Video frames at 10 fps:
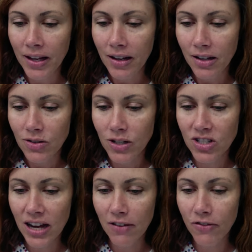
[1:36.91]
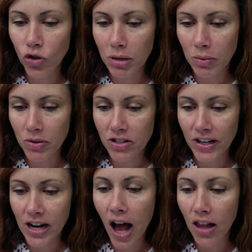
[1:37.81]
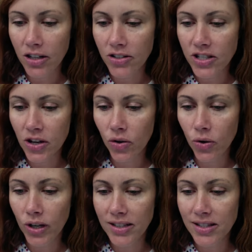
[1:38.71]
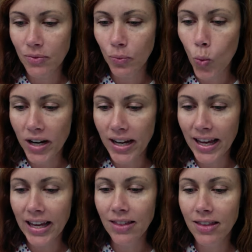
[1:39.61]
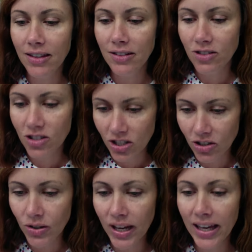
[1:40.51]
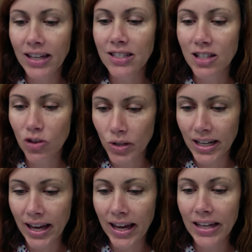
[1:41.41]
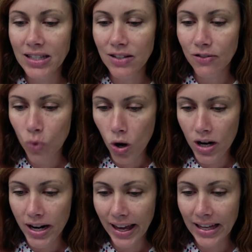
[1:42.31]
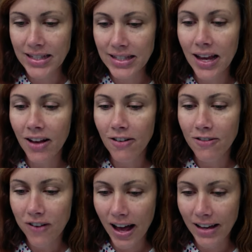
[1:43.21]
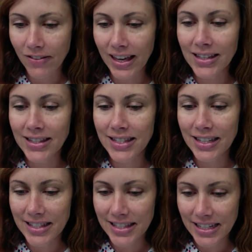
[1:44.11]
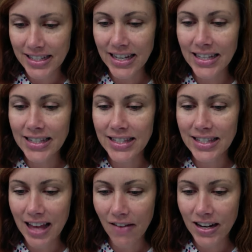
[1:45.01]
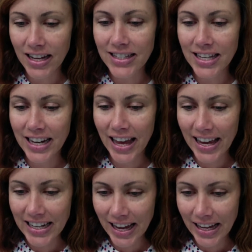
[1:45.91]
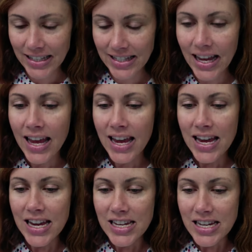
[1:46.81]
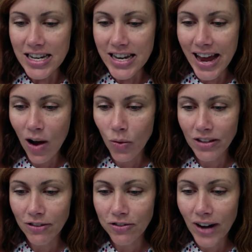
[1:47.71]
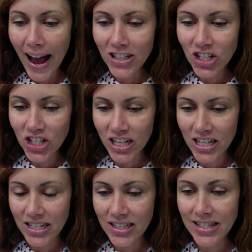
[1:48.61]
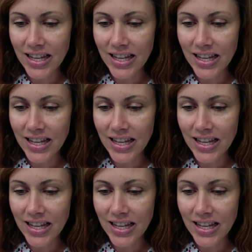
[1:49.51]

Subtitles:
just kind of filled them in with a different color. So it's 1/8, 2/8, 3/8, 4/8, 5/8, 6/8, 7/8, and 8/8. Now with fractions,